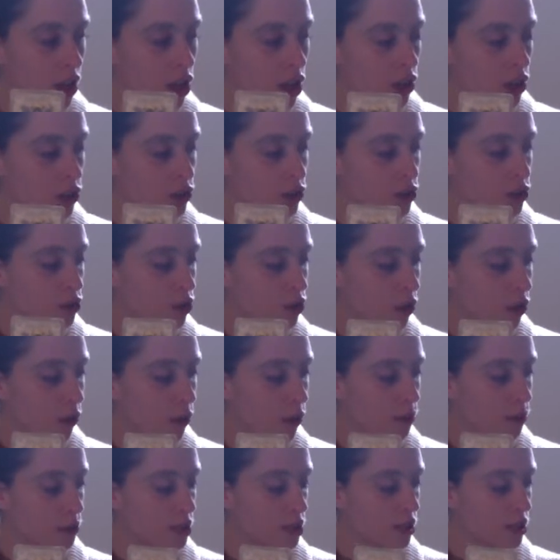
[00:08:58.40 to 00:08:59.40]
So
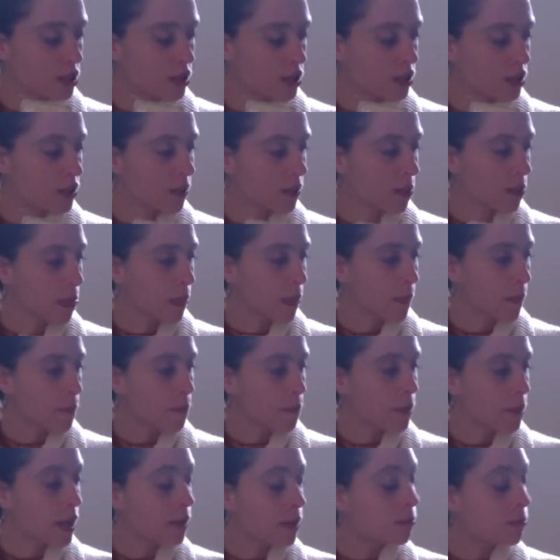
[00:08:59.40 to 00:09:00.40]

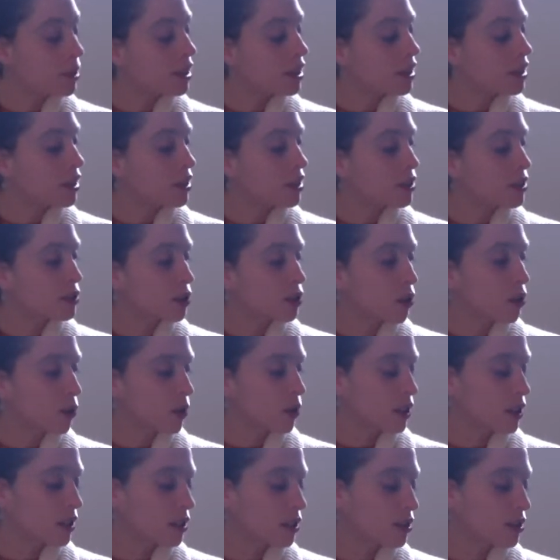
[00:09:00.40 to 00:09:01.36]
maybe there's Seven